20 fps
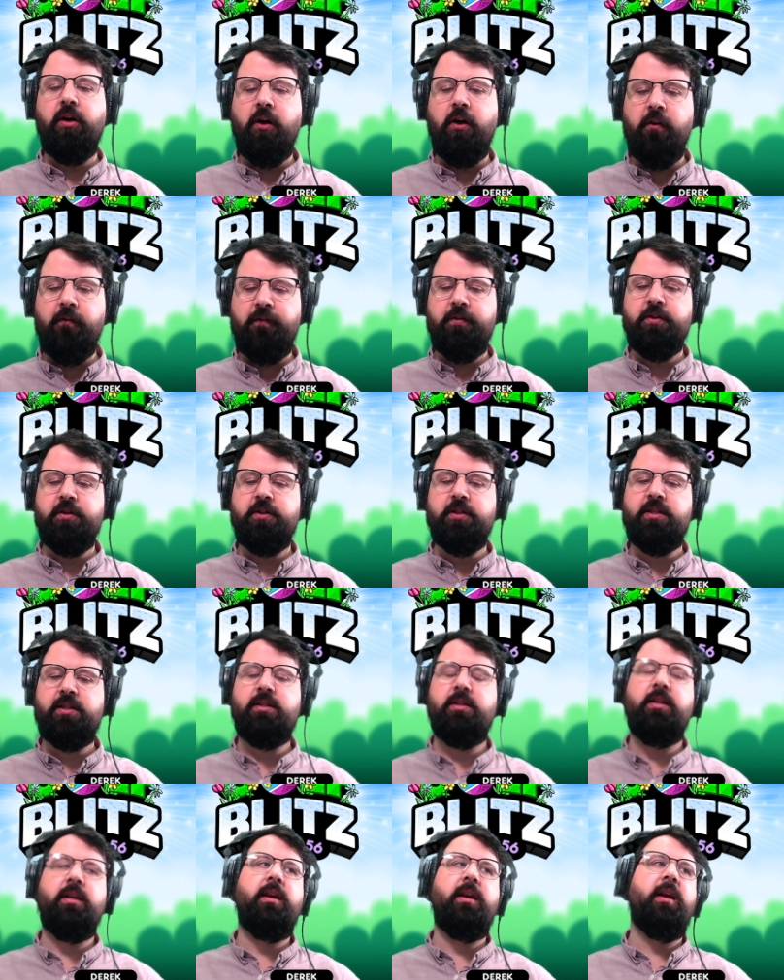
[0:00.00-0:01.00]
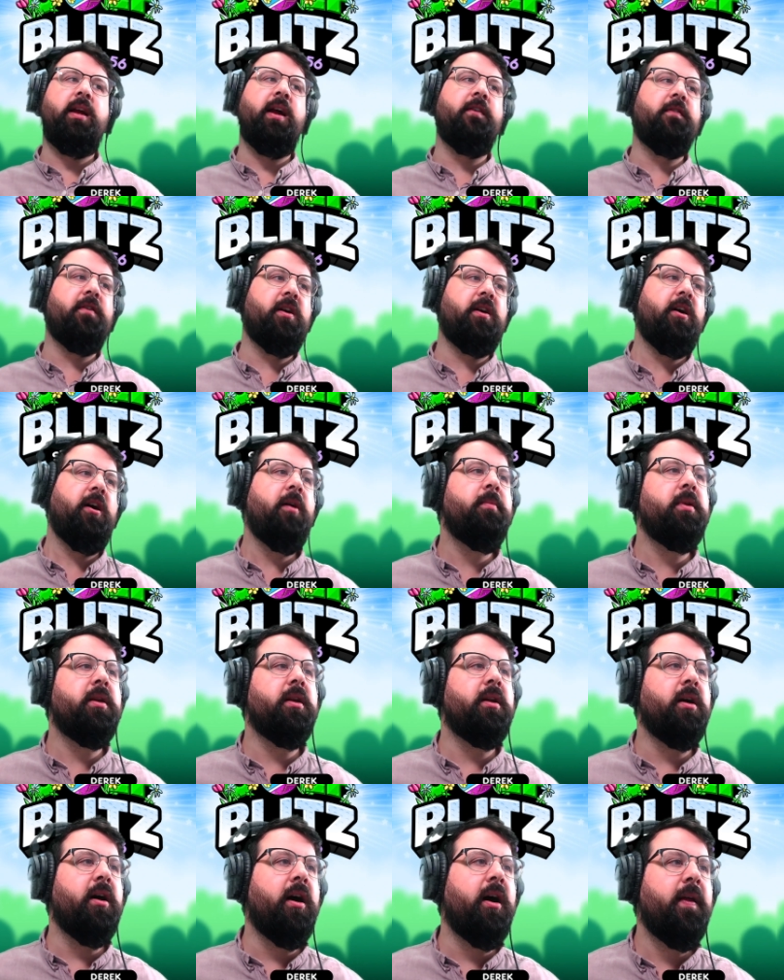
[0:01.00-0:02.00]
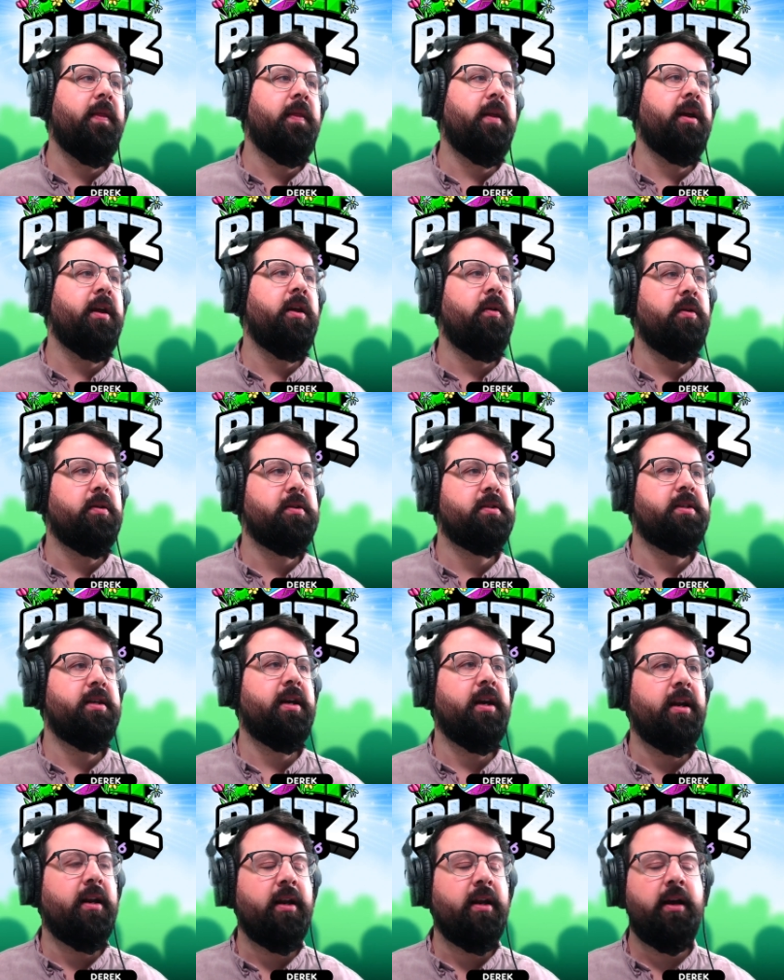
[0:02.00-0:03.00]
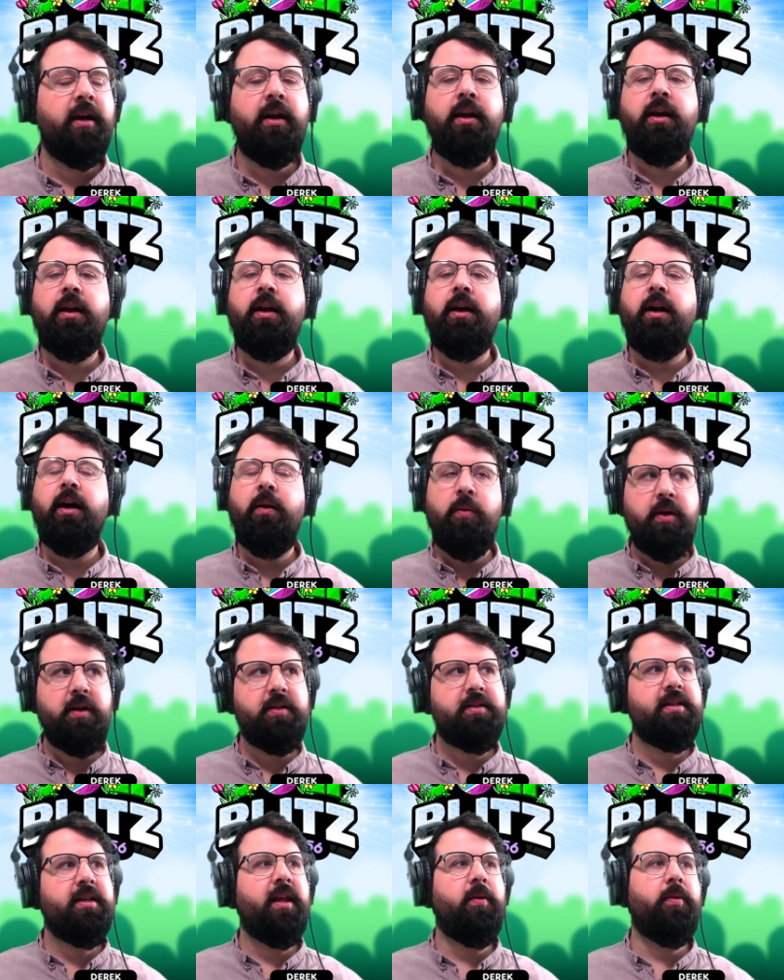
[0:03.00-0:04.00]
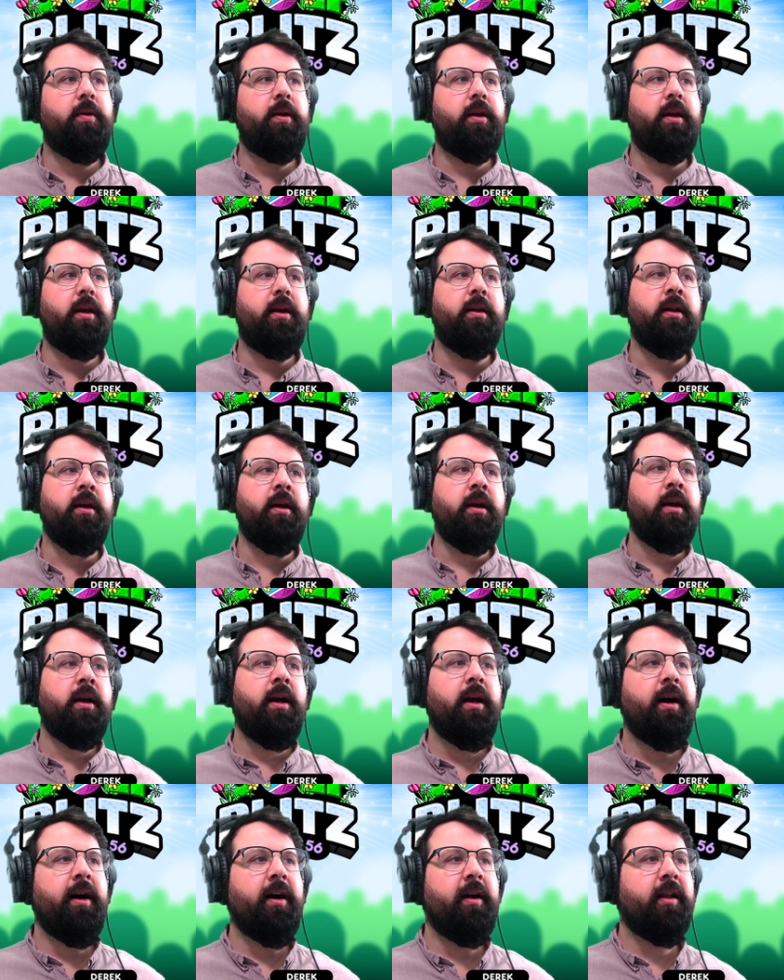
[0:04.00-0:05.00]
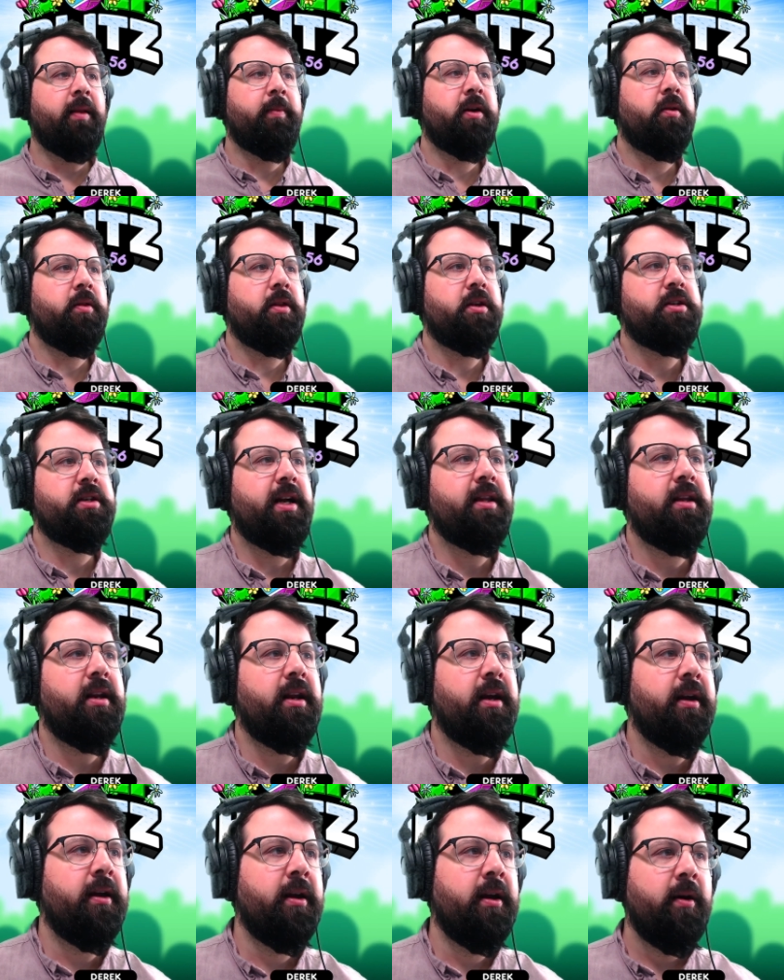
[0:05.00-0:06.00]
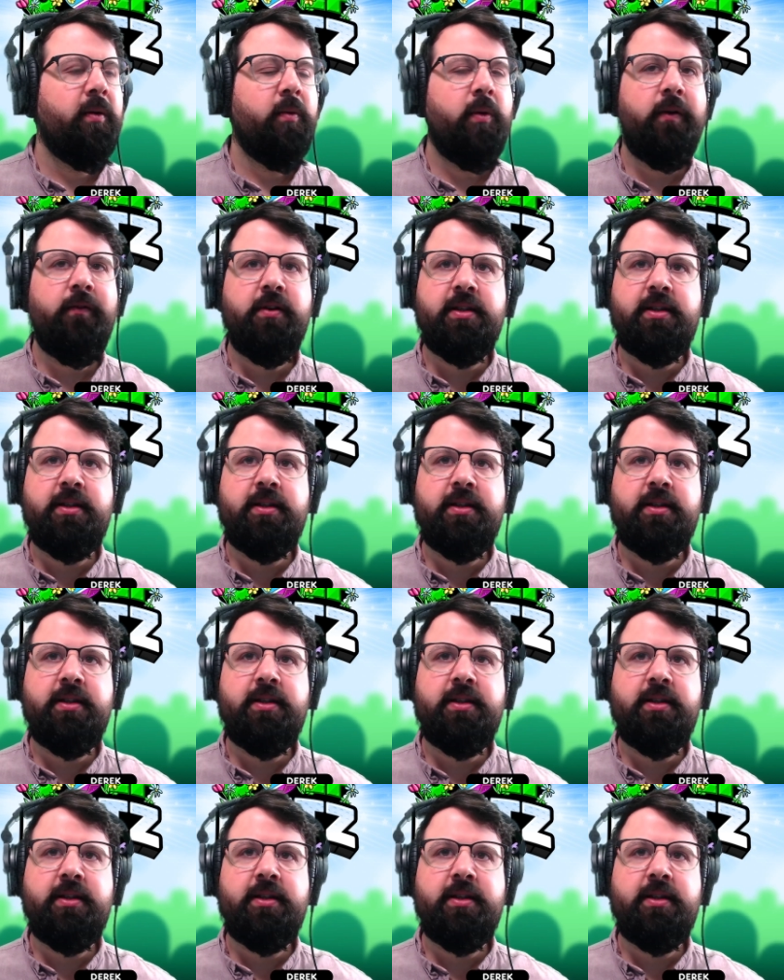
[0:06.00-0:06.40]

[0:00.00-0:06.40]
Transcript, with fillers: golfers have come and gone that you are saying, I want to see that one again, uh, let me know in the chat today. We